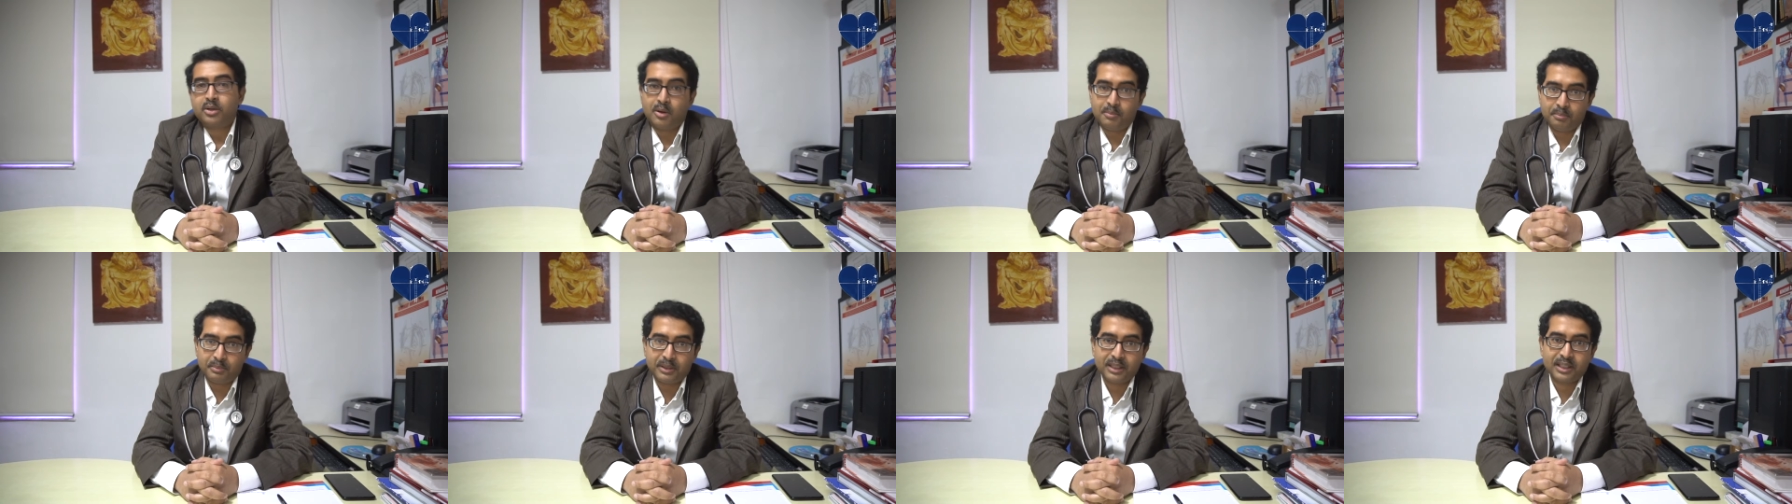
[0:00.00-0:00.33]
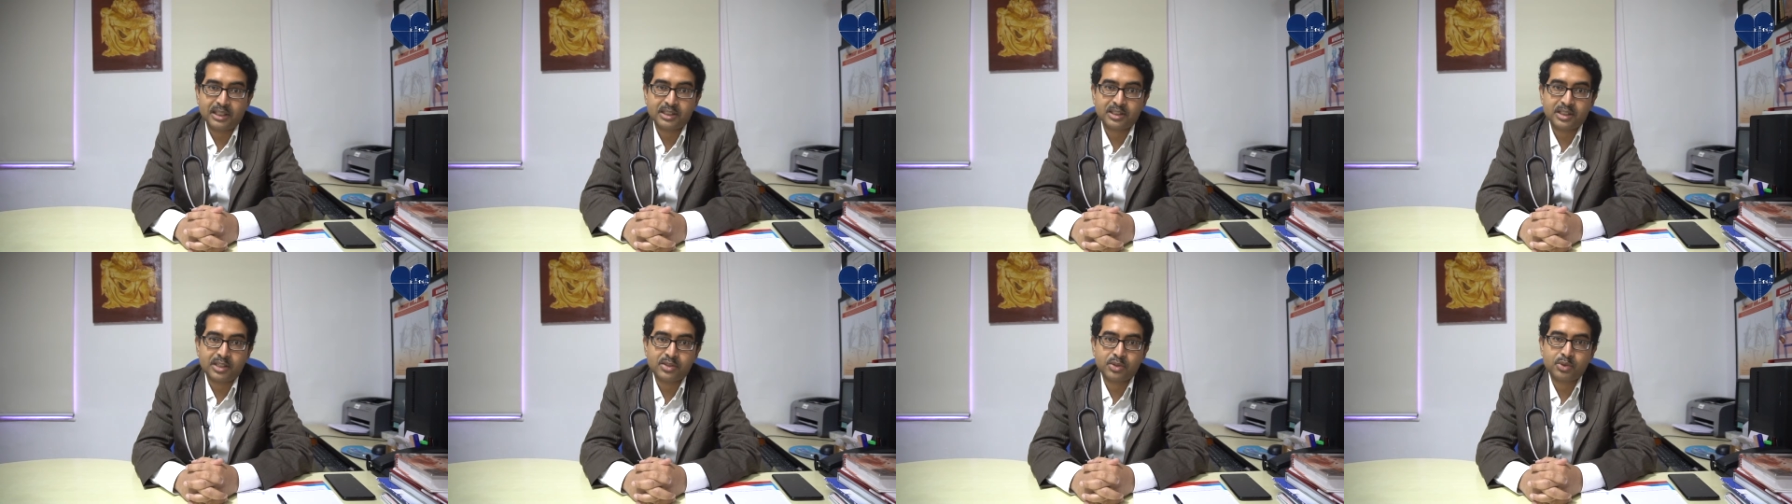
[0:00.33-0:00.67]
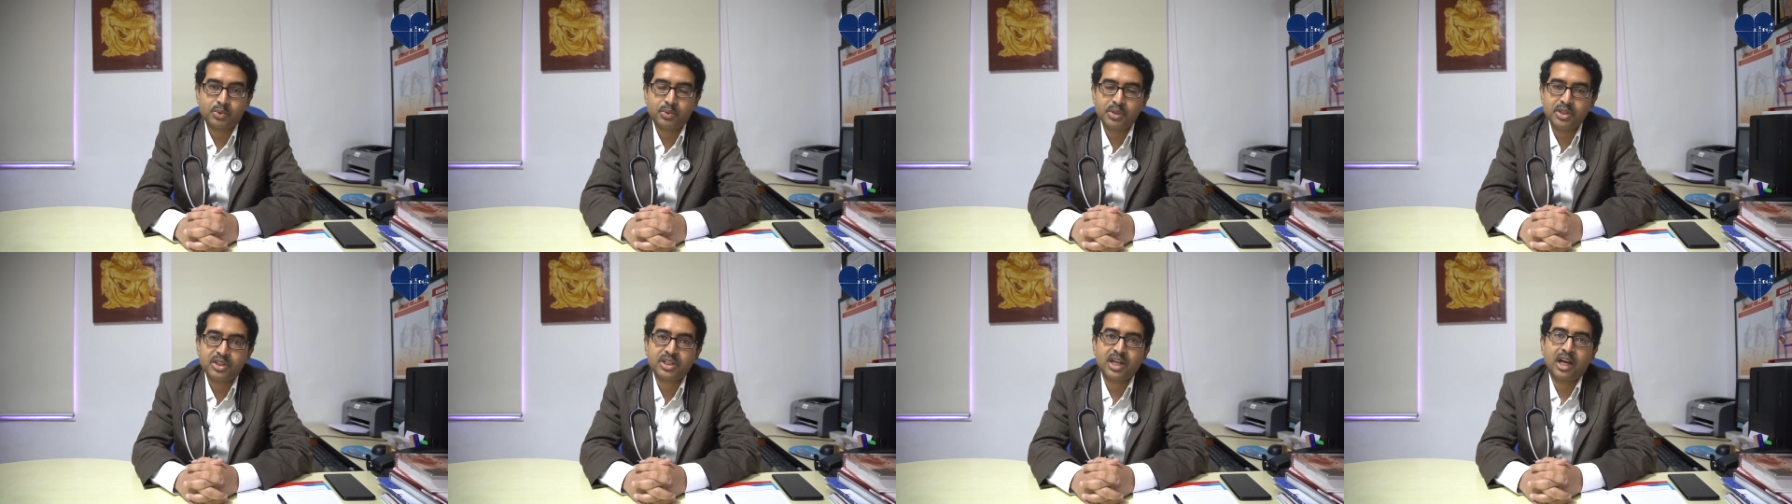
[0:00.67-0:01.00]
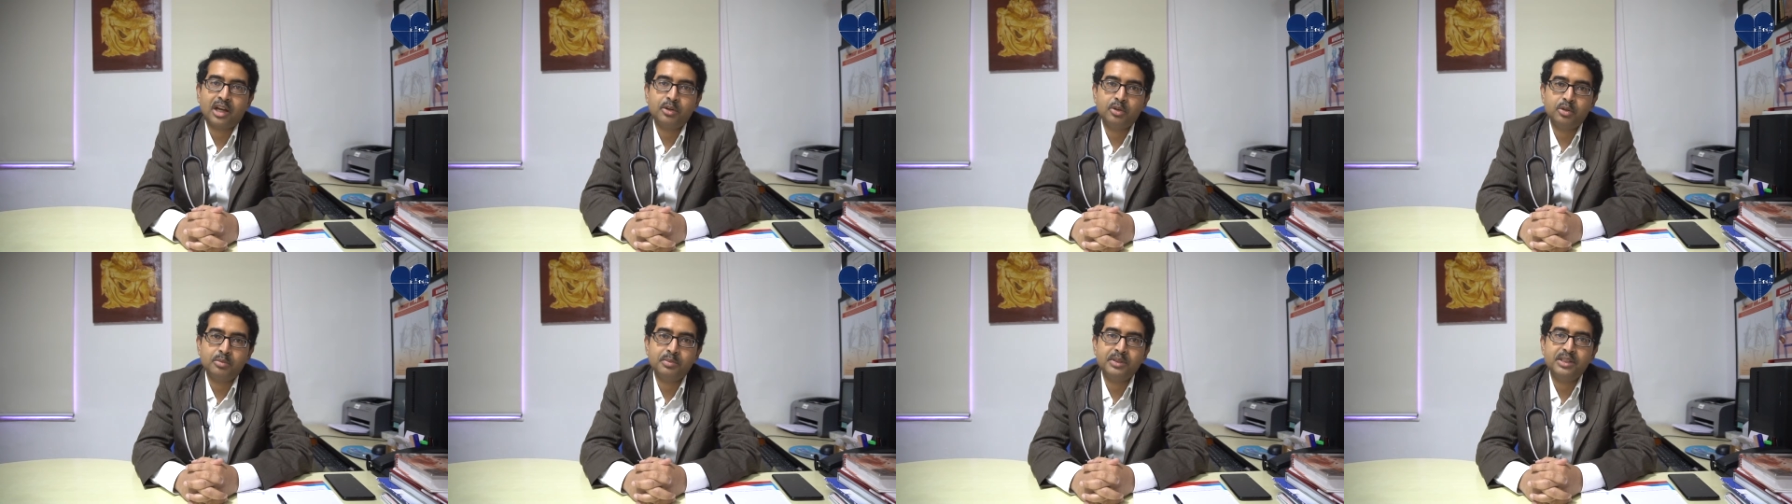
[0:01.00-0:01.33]
complications which
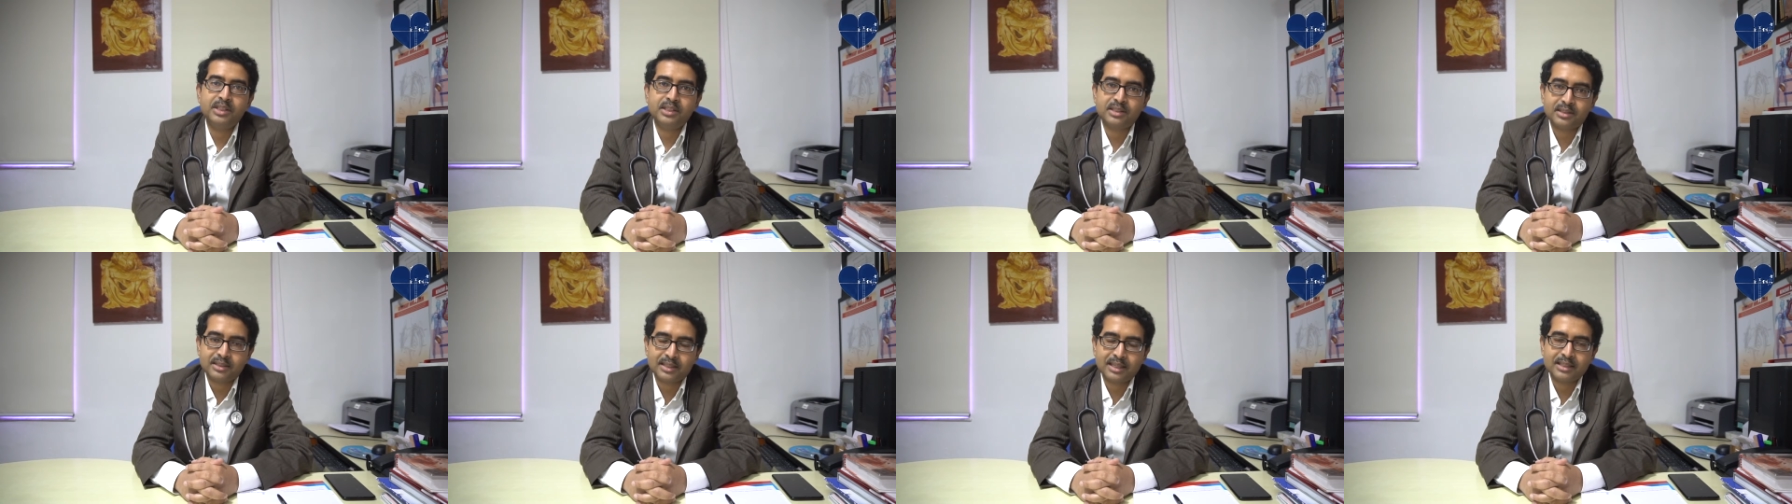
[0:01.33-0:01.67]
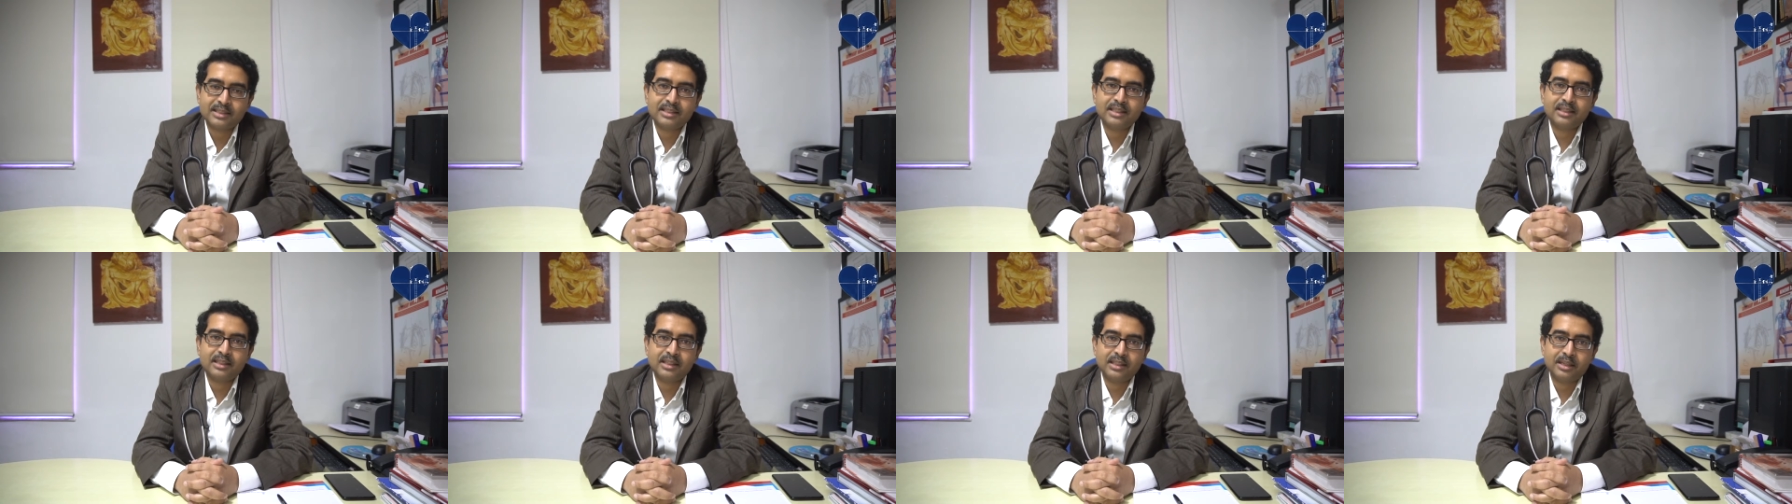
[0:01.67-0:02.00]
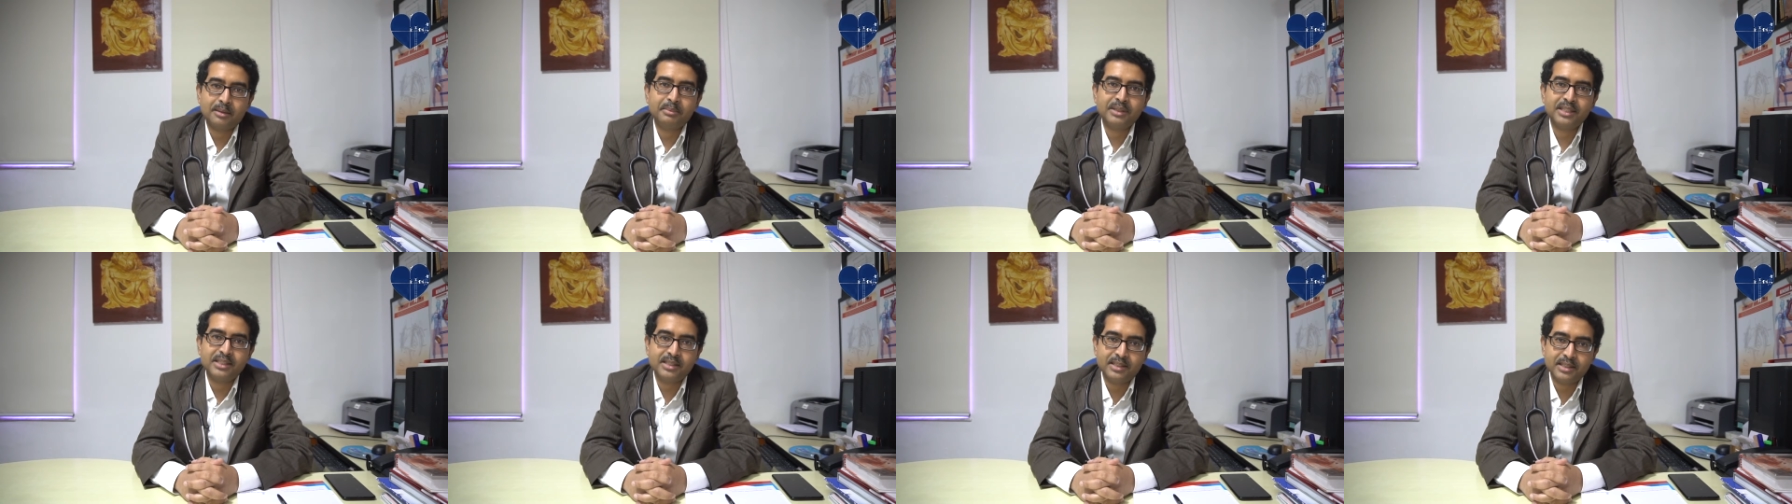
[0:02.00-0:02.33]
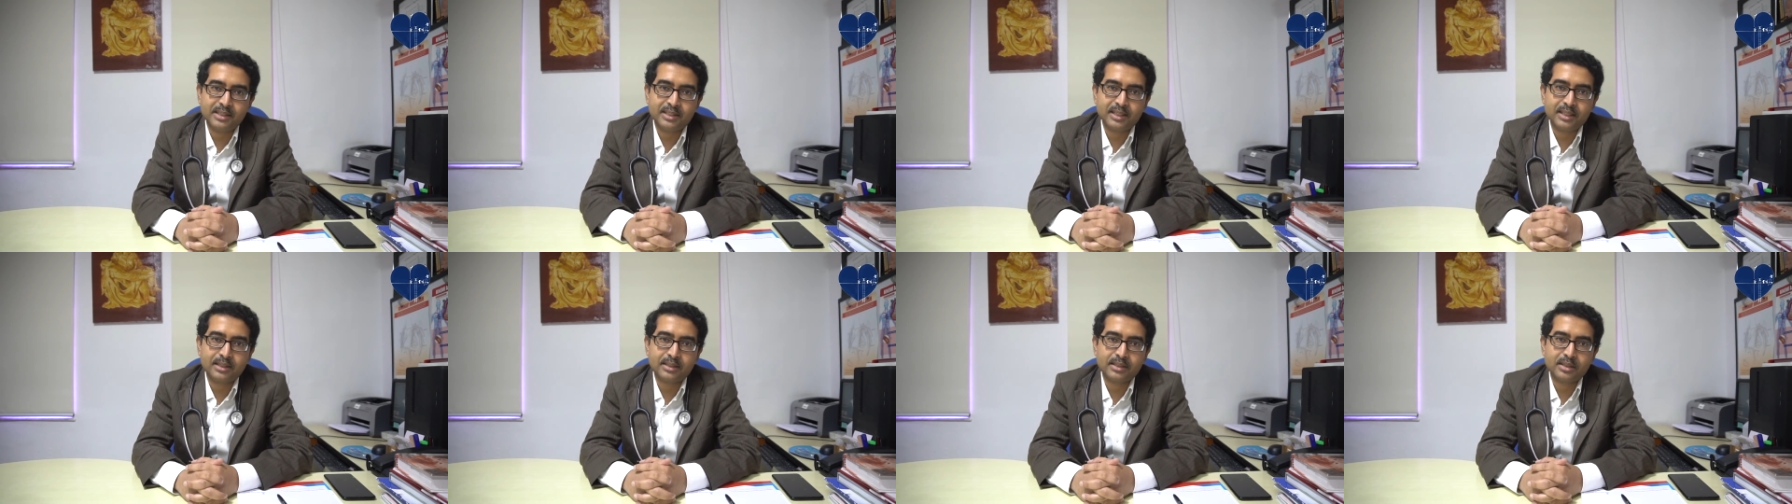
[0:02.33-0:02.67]
I will be discussing in a bit
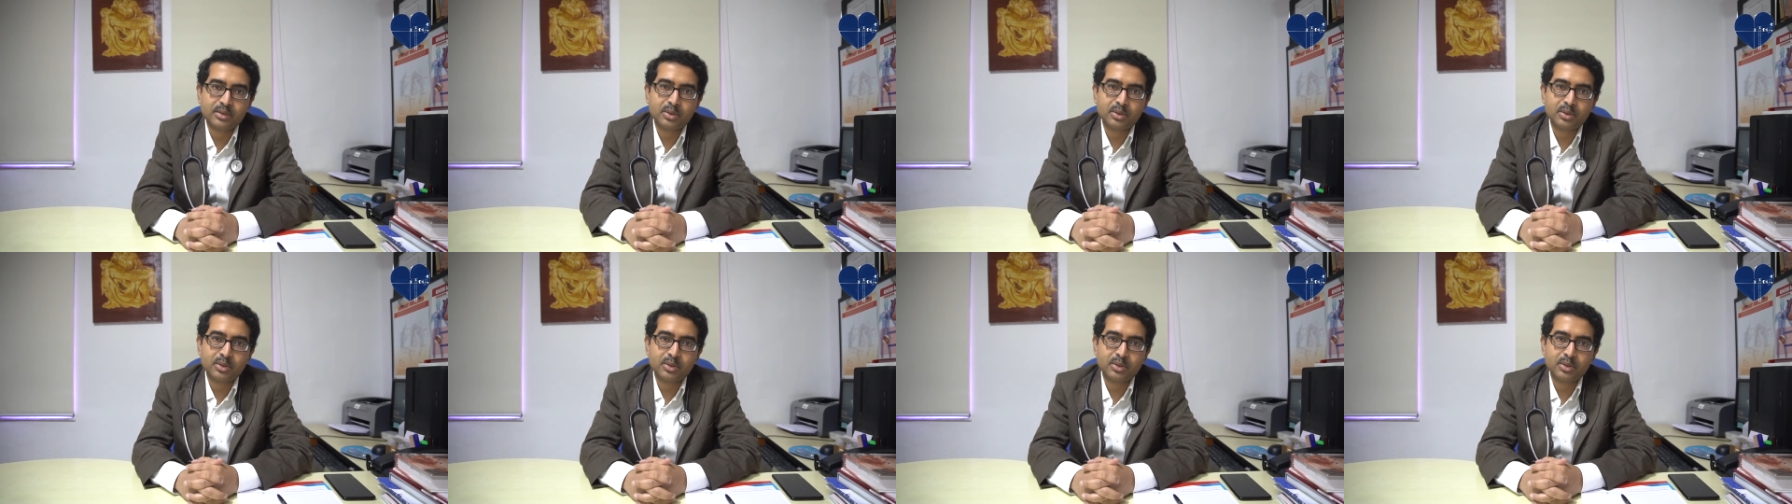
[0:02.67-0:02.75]
details.